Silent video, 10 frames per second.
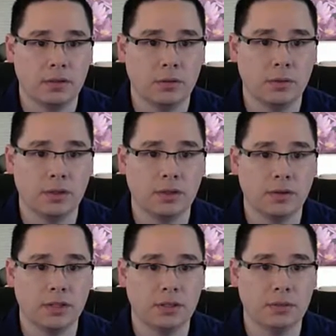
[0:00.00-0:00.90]
We are
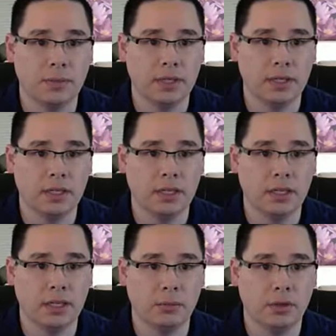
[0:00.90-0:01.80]
going to make it,
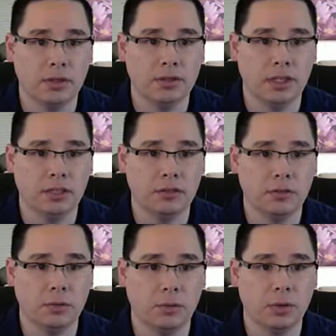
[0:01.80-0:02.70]
and I apologize
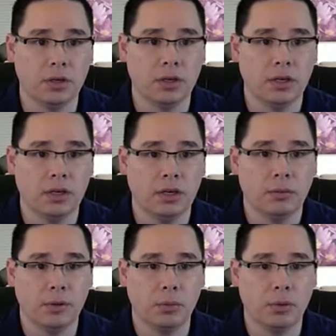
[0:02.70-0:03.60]
for
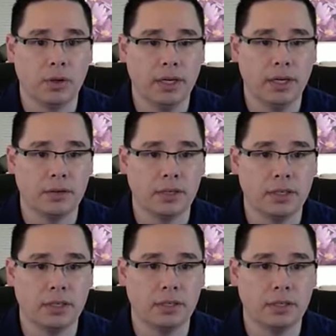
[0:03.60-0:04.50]
my poor
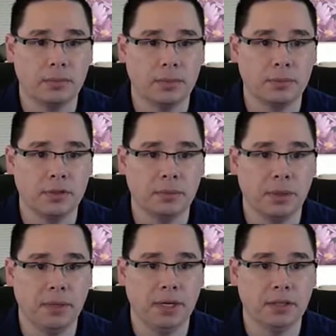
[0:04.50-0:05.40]
handwriting here because I'm using
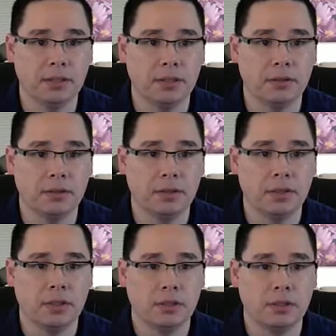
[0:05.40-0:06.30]
my mouse.
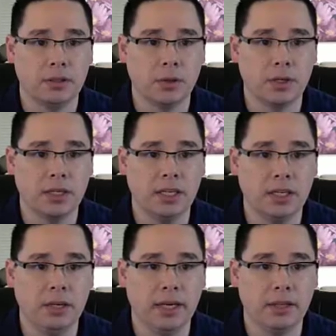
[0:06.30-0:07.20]
So we're going to
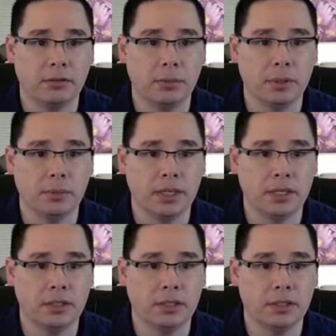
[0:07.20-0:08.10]
keep it at 3 big
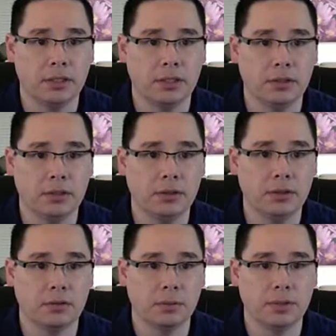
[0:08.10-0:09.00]
blinds
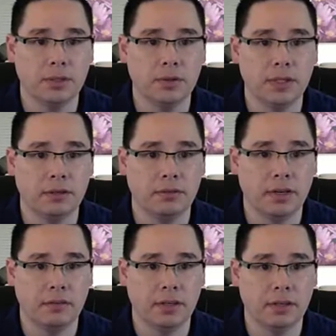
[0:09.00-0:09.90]
from 2NL to
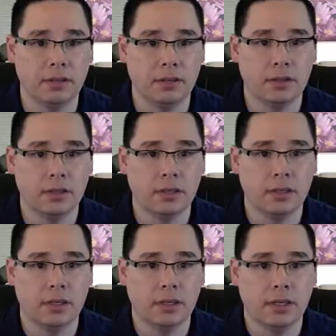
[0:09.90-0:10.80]
5NL.
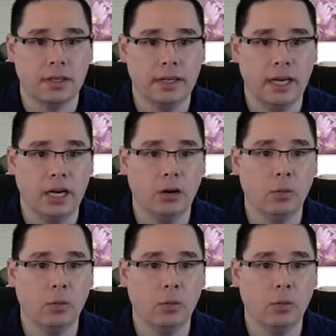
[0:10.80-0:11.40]
Now